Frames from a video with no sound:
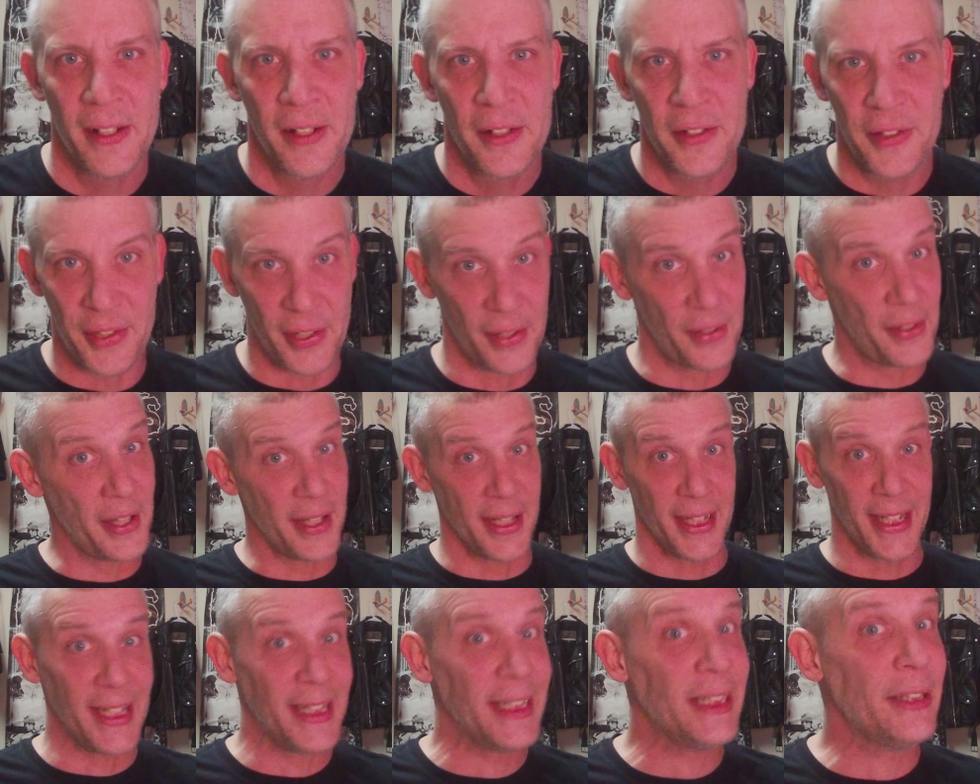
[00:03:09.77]
so
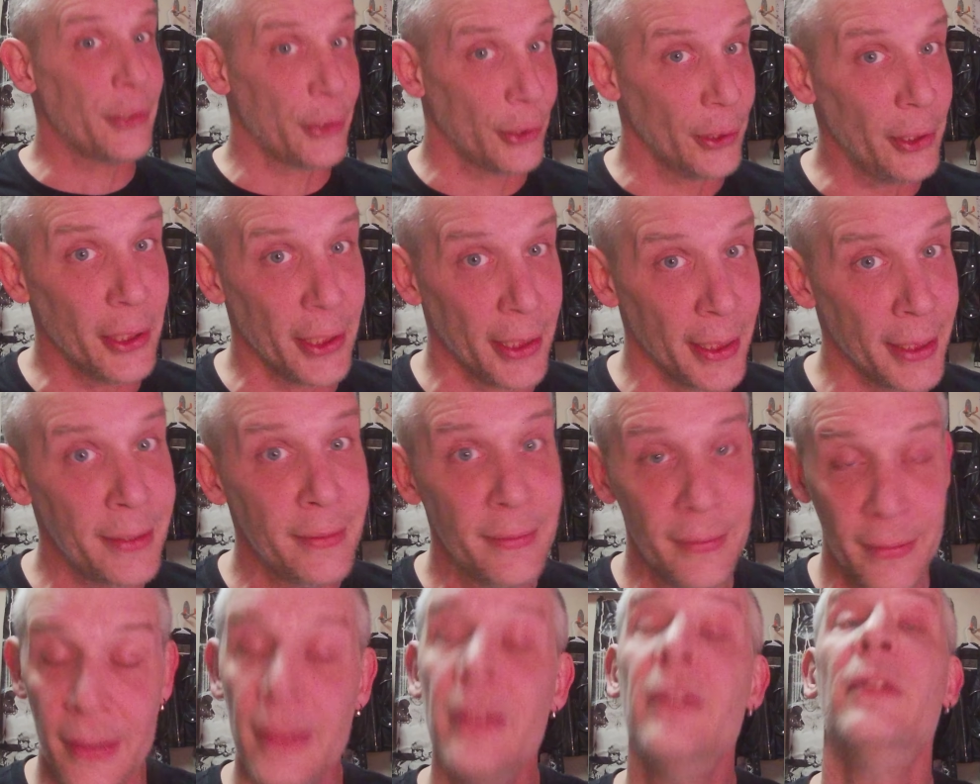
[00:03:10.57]
that he
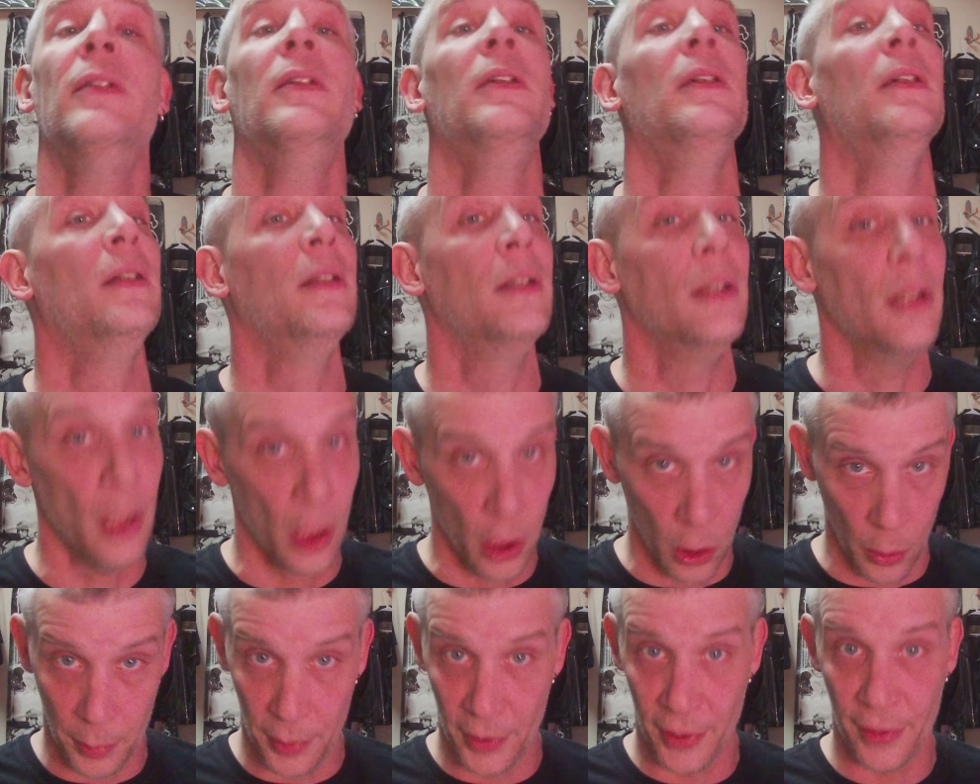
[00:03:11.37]
could
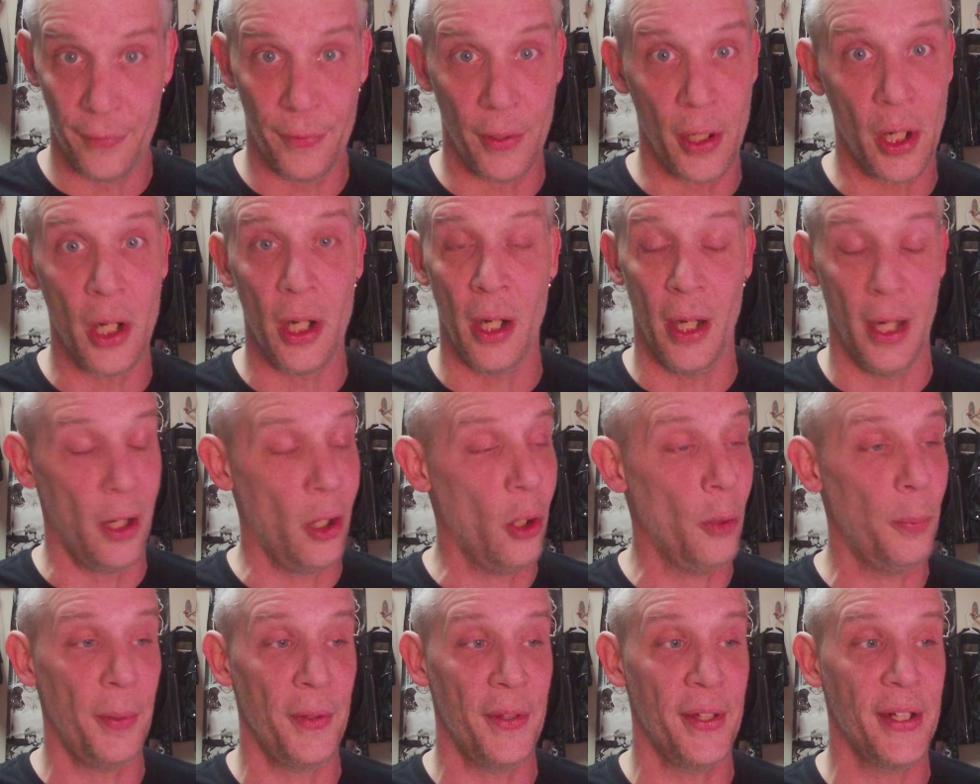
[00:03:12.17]
open
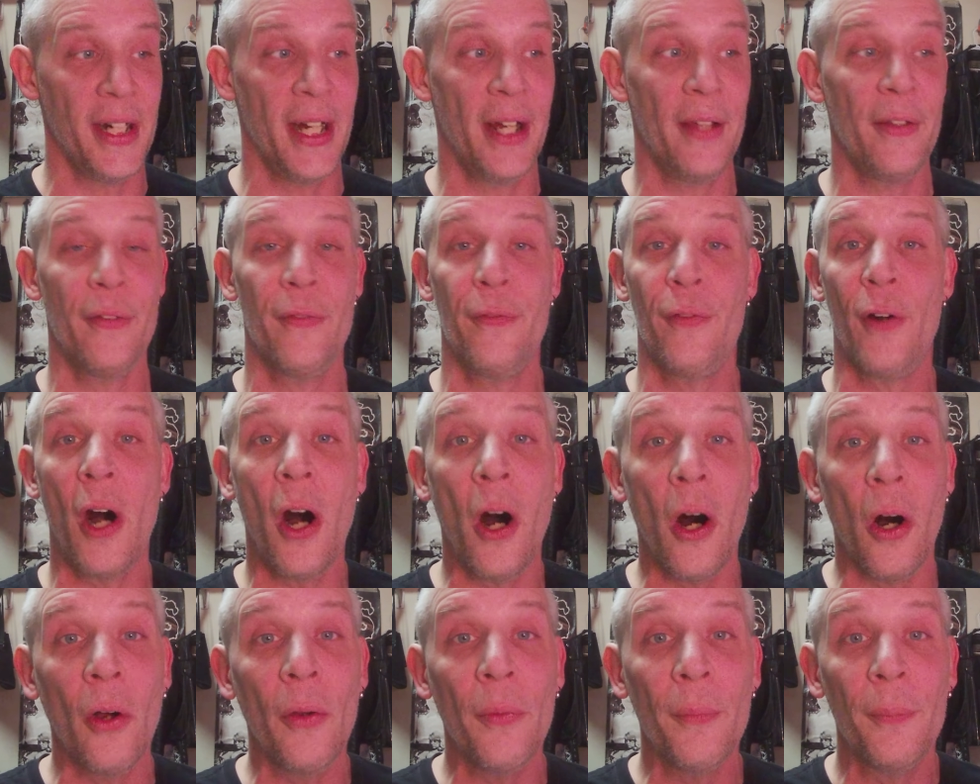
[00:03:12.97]
the other
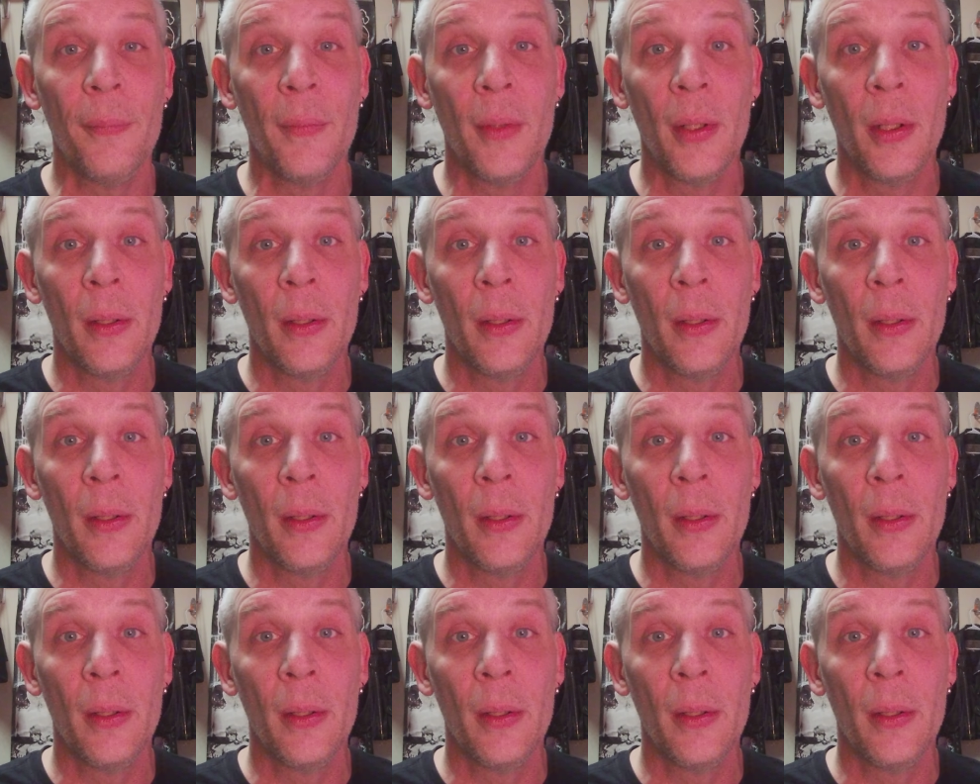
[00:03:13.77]
vault.